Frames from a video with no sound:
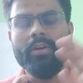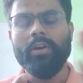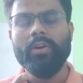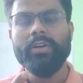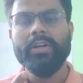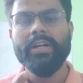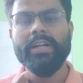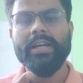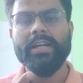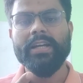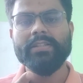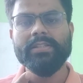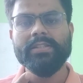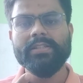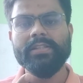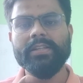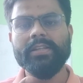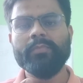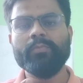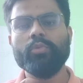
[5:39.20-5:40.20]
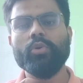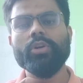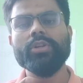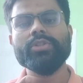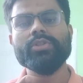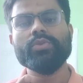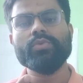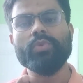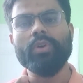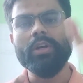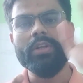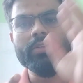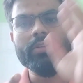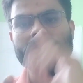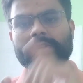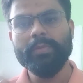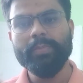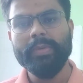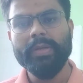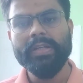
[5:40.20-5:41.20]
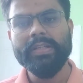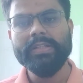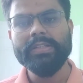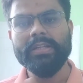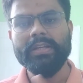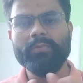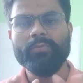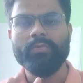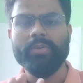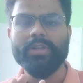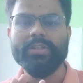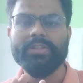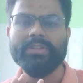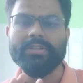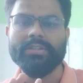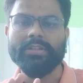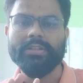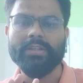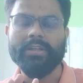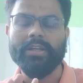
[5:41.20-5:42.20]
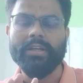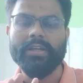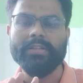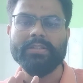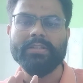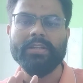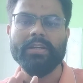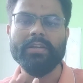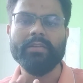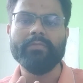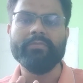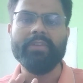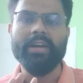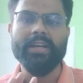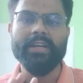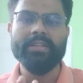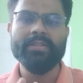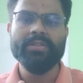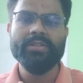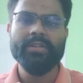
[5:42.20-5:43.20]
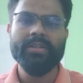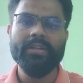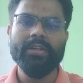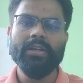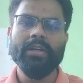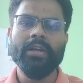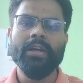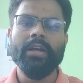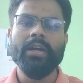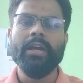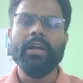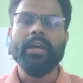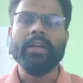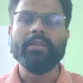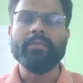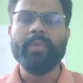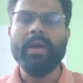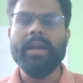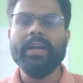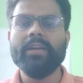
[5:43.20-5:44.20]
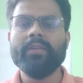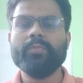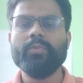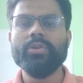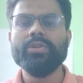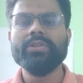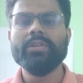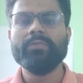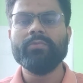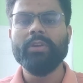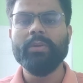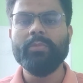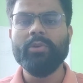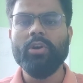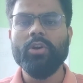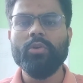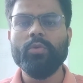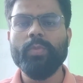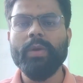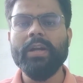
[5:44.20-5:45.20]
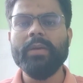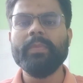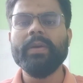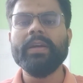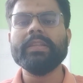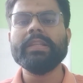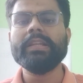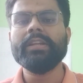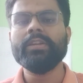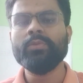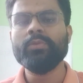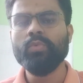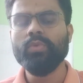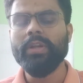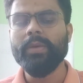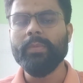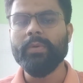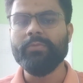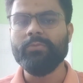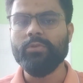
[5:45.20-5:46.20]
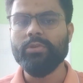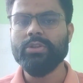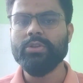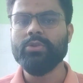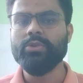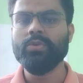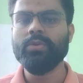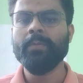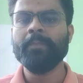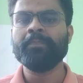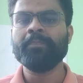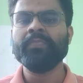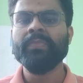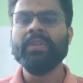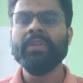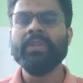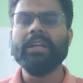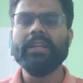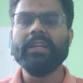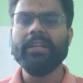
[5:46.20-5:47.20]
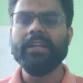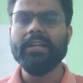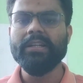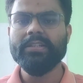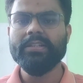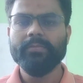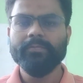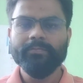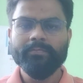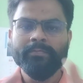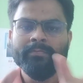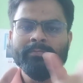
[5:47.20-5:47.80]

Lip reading: already existing employees to another place, and which creates their vacancy, and the vacant position will be occupied by the new labor force. So it creates